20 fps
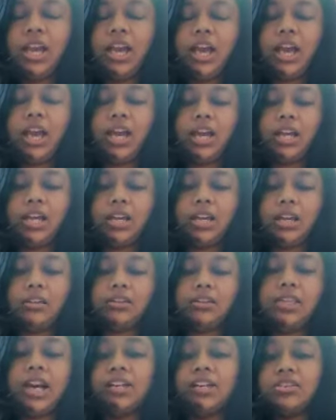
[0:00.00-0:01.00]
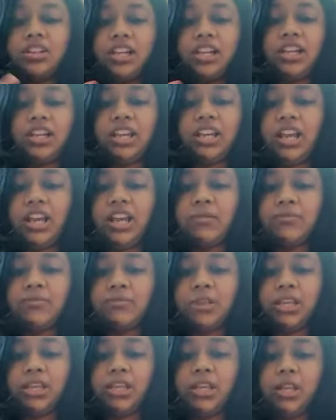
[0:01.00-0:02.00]
And that really helped
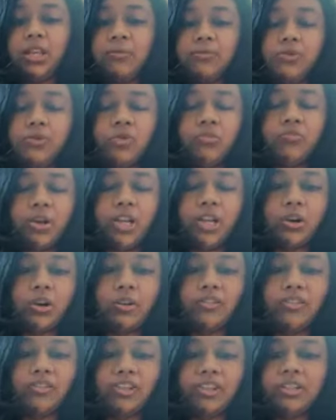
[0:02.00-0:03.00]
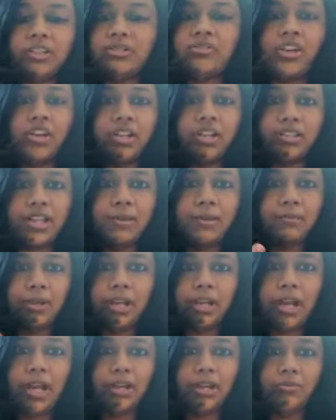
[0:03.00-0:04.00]
me improve my confidence. For
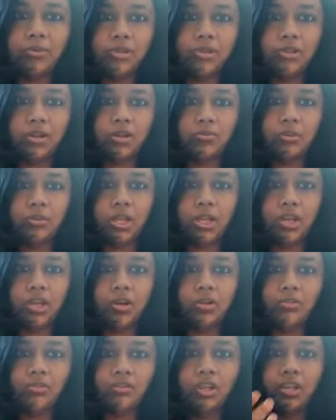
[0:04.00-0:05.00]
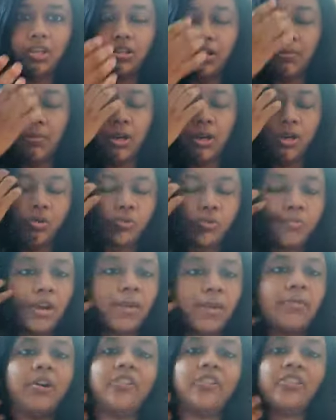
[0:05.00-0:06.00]
example, I was not very confident about
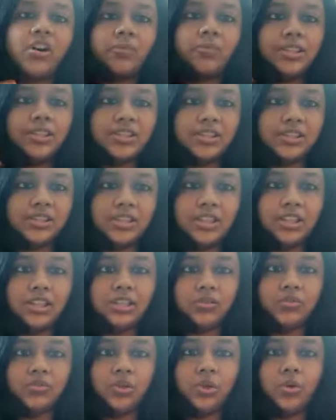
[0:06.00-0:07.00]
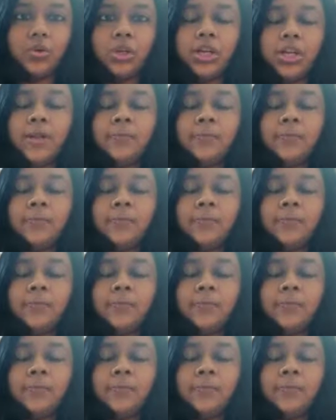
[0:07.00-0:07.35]
my performance in the interview.